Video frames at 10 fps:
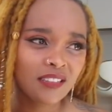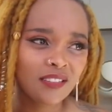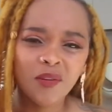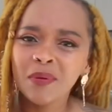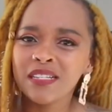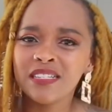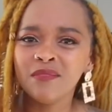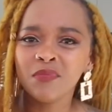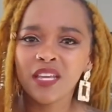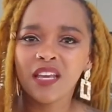No man
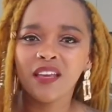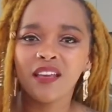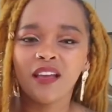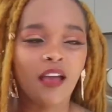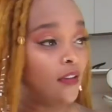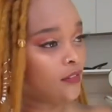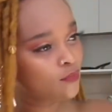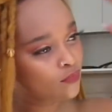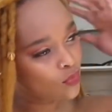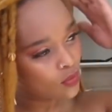dim ke,
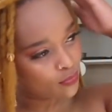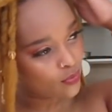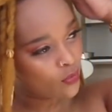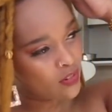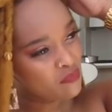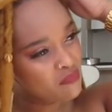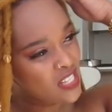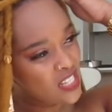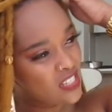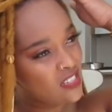I probably
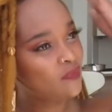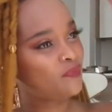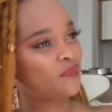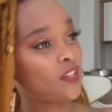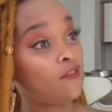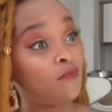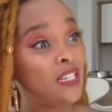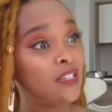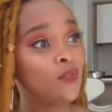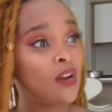me, I've
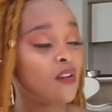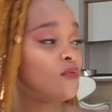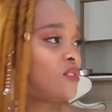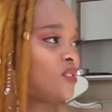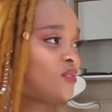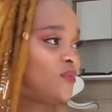been around so.